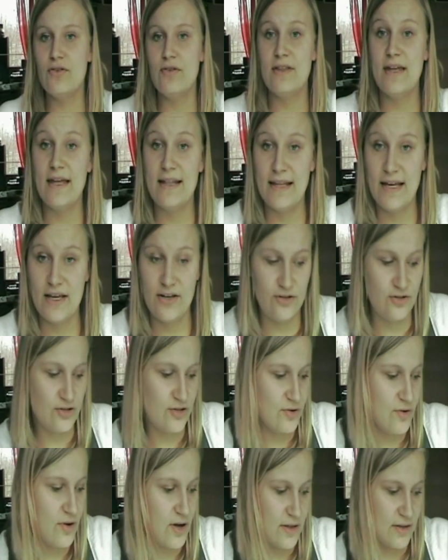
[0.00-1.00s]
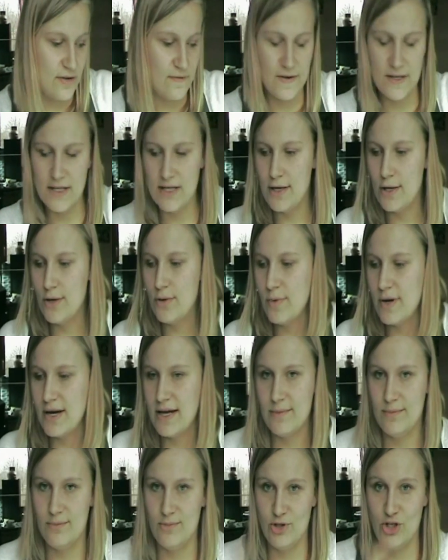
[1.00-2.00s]
you that later too on the video when
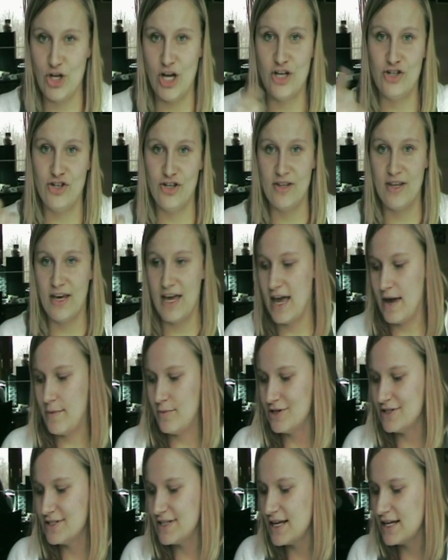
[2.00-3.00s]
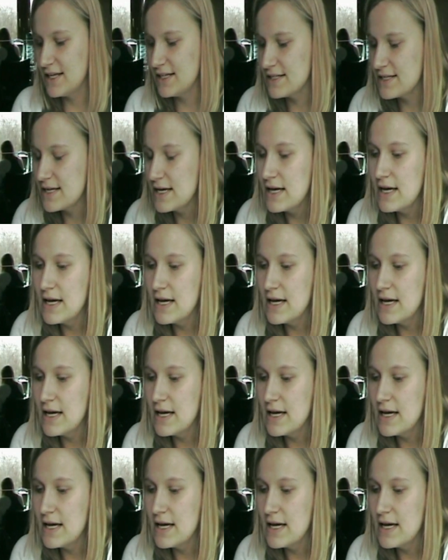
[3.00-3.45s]
I'm changing the camera settings.